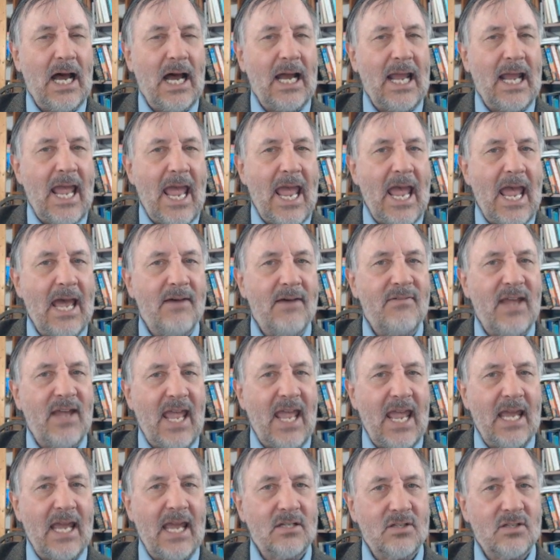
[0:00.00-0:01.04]
I have
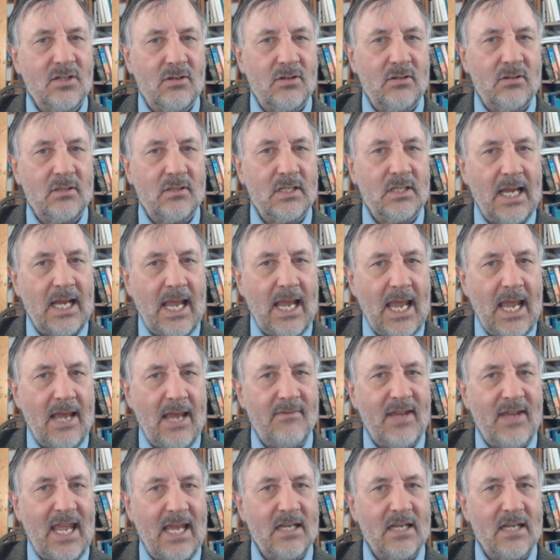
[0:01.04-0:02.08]
answered, I
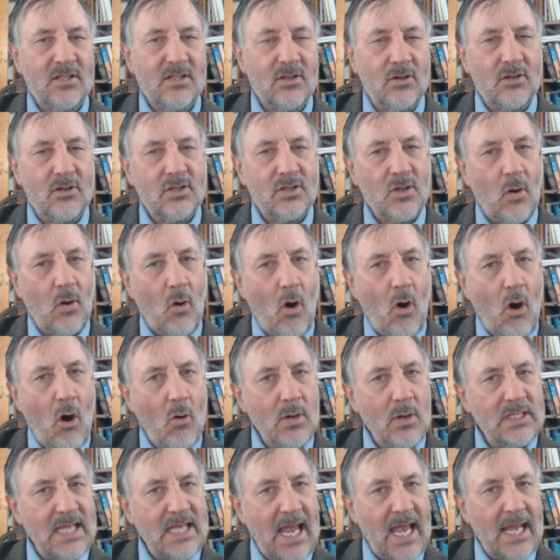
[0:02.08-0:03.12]
have answered. So
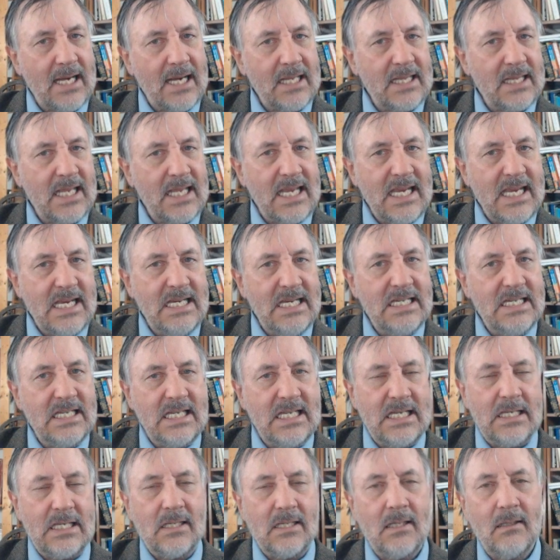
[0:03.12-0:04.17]
always adding the ed,
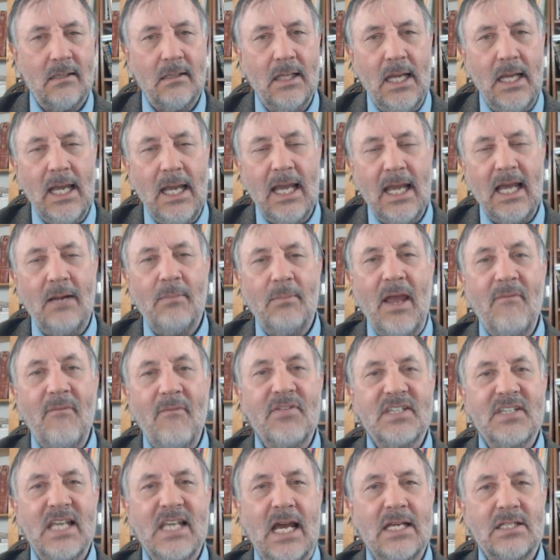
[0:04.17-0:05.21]
and I'm
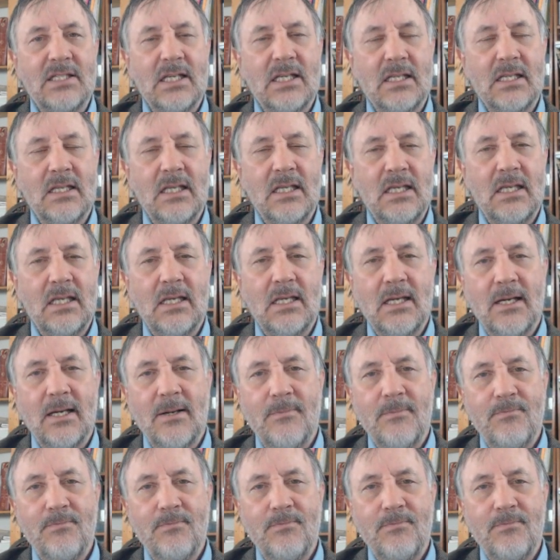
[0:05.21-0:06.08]
emphasizing the